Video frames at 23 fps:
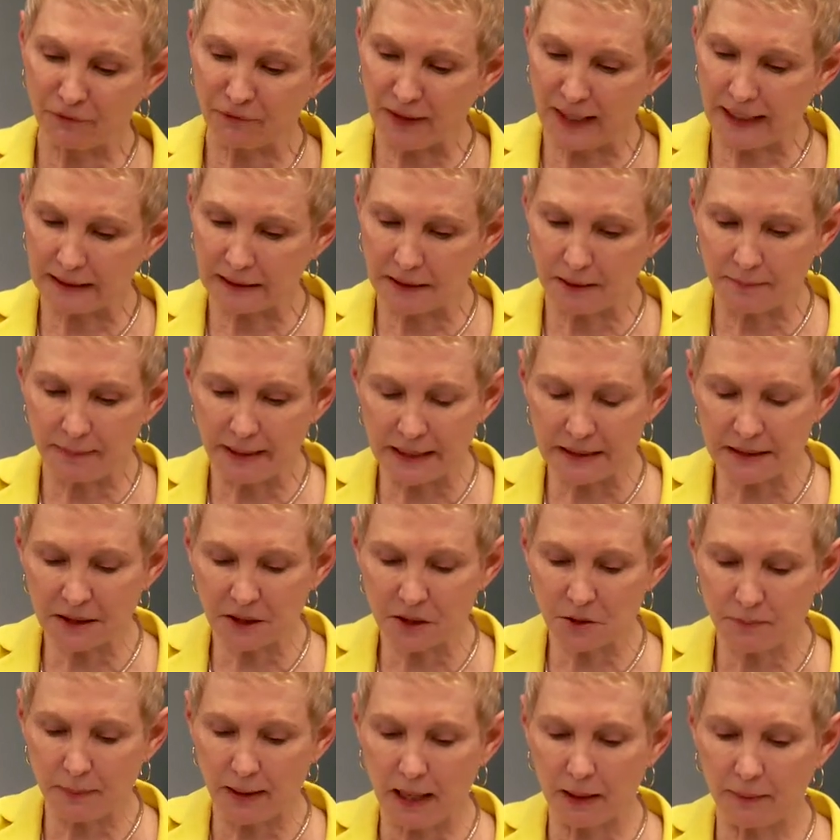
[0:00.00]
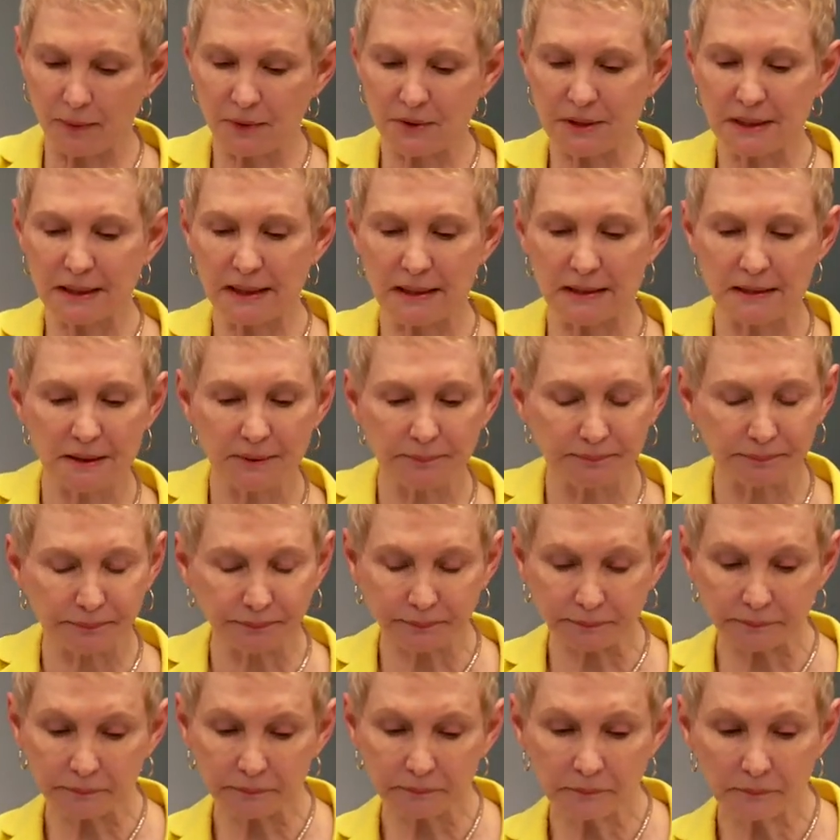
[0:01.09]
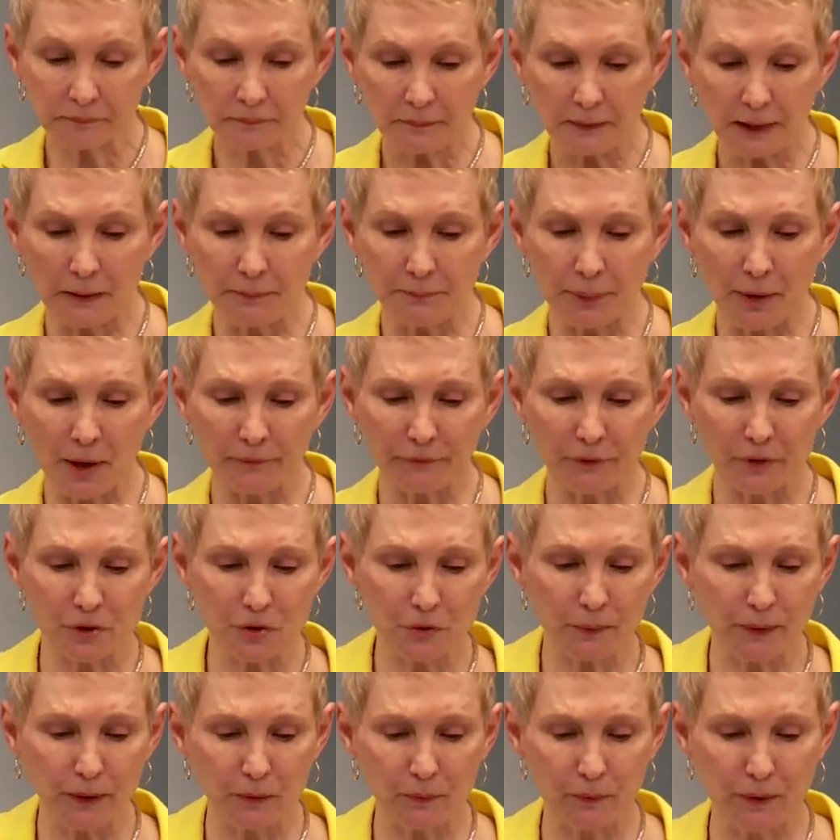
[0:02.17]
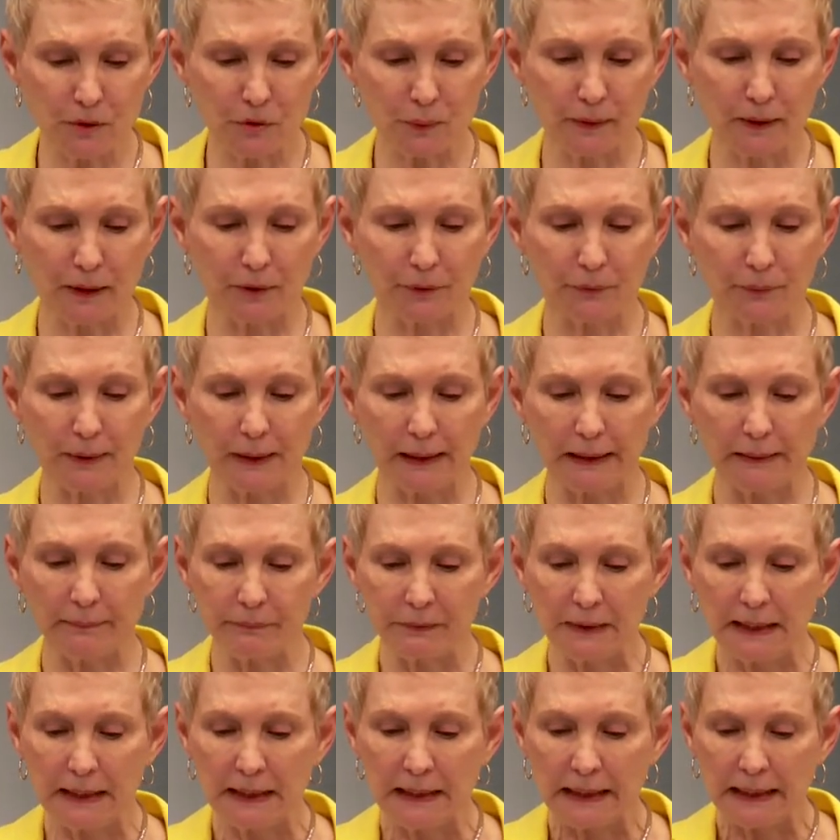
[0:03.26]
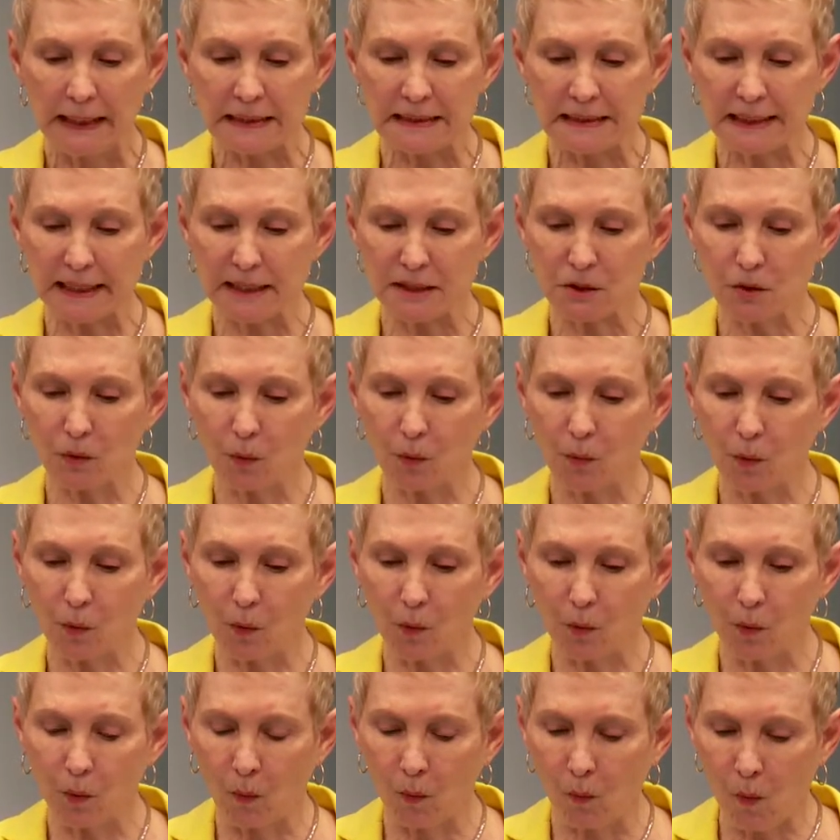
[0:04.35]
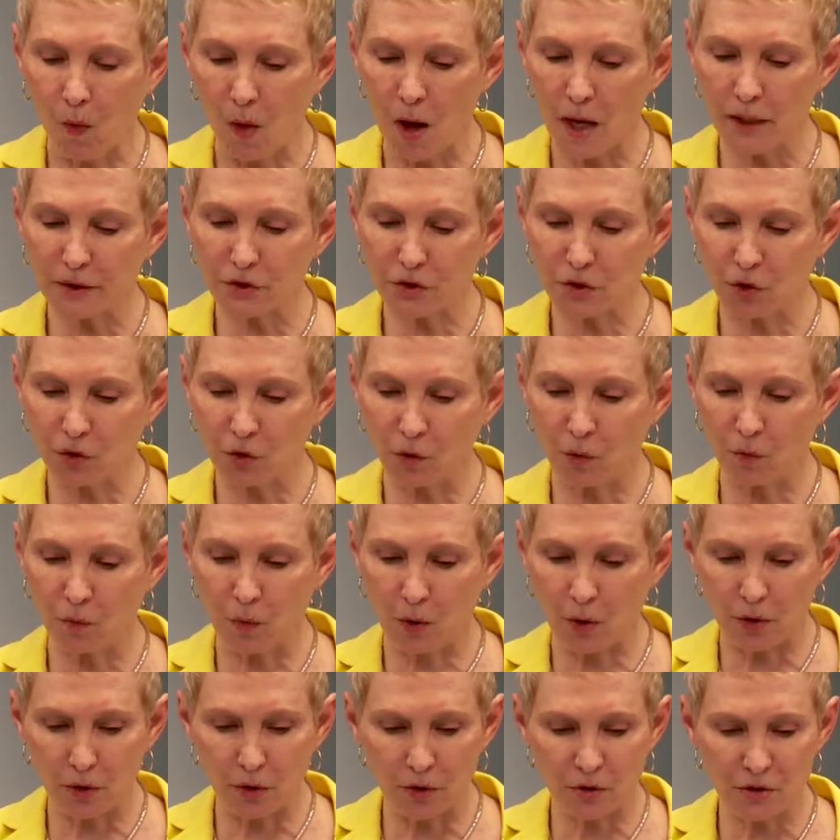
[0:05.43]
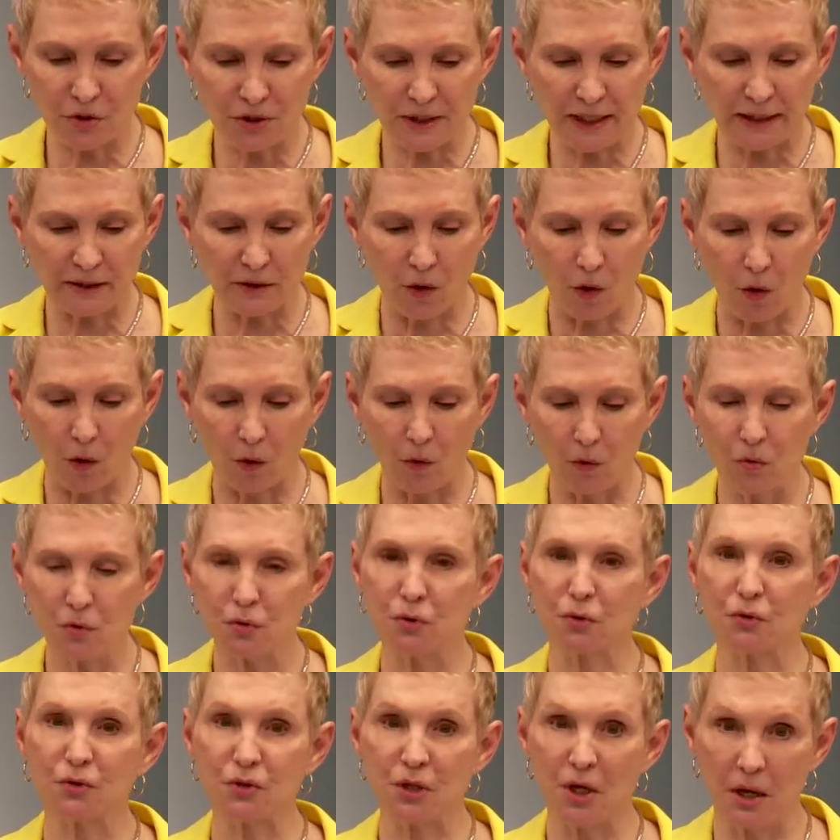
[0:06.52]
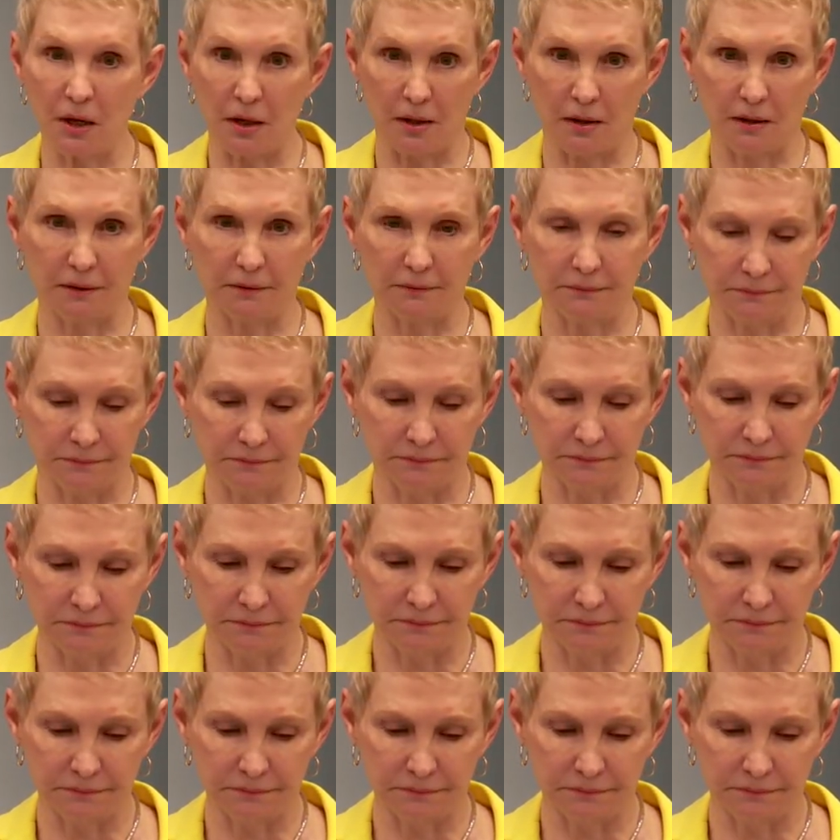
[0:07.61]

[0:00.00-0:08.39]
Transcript: of fact, the Message Bible says in Proverbs 21:23, it says, watch your words and hold your tongue.